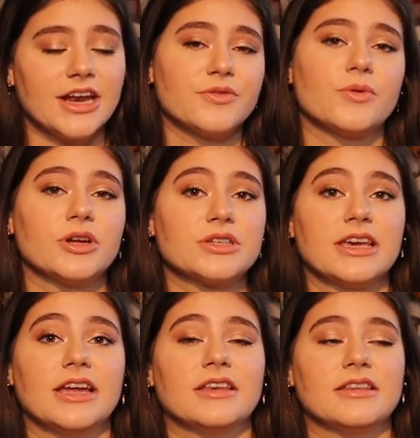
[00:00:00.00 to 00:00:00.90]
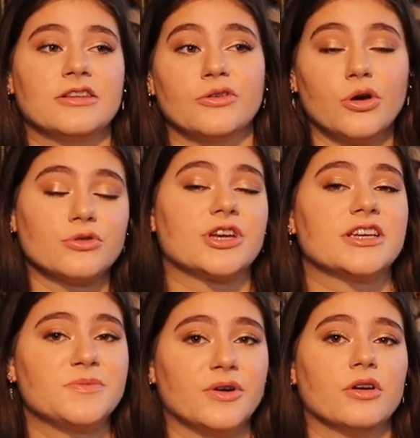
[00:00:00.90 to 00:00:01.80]
And if you want to get to know
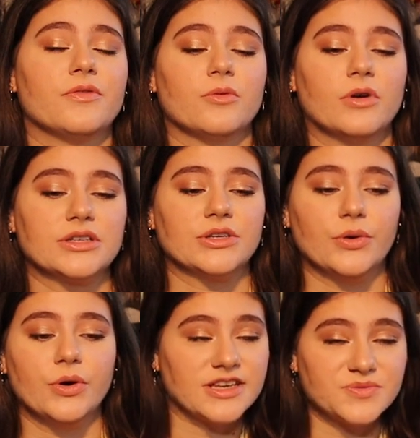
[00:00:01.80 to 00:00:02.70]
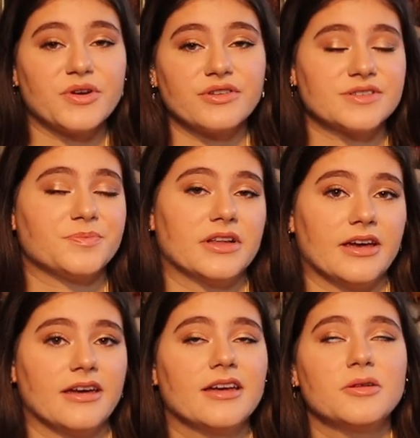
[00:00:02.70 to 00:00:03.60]
Shakespeare or if you want to experience a
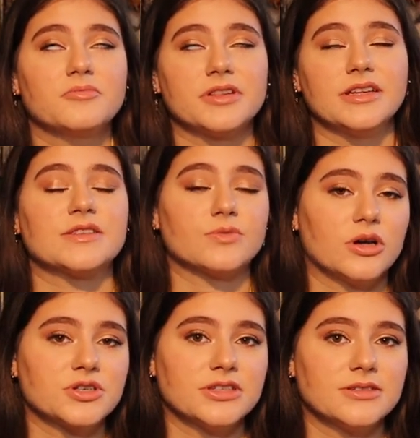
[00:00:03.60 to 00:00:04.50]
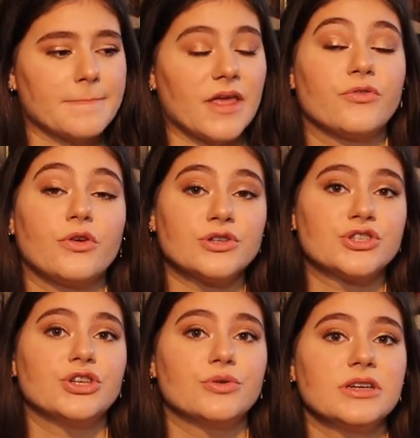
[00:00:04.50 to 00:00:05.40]
play, please watch it. If you're a
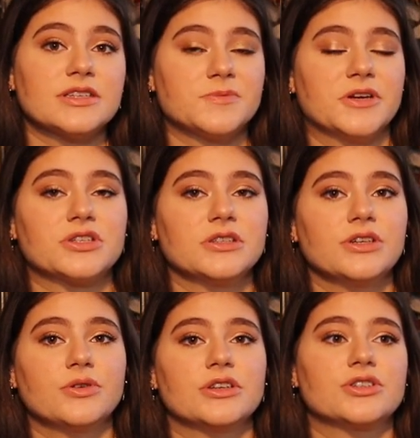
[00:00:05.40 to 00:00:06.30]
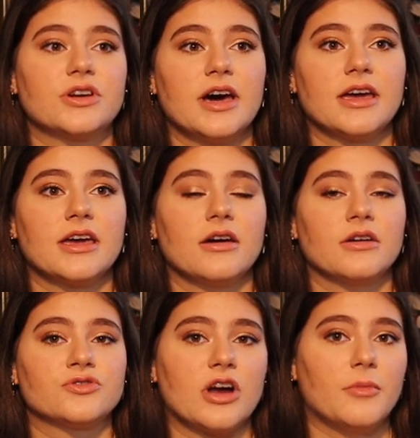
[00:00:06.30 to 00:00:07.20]
student especially, you can try
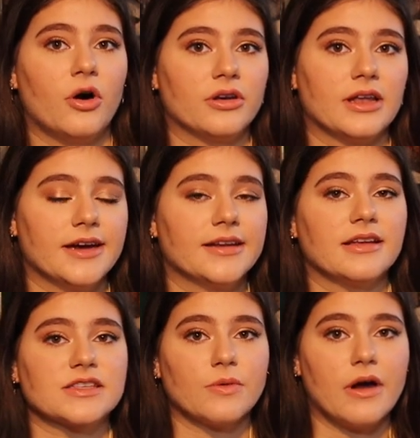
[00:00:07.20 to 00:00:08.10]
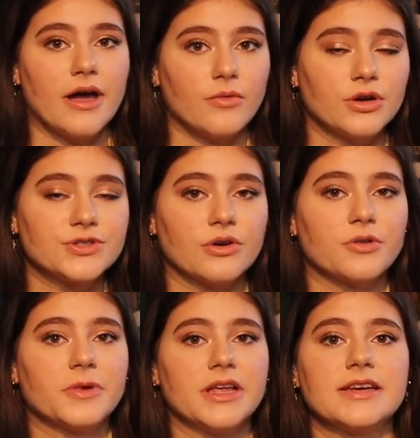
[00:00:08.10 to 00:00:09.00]
drama online. That's why I watch all
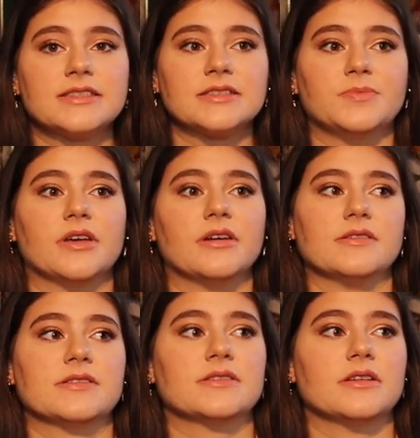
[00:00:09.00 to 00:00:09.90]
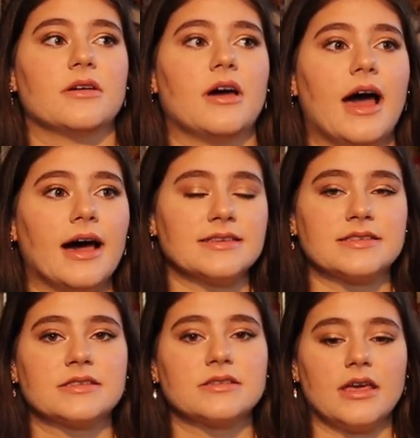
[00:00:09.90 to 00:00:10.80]
the plays, because
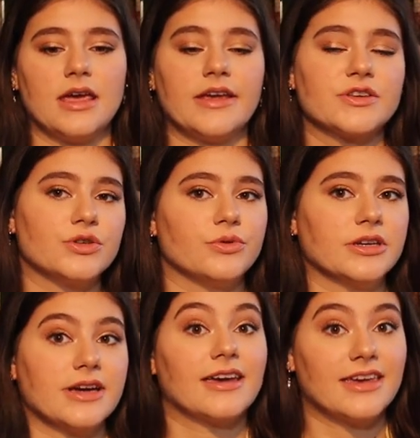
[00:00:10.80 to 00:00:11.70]
as a student I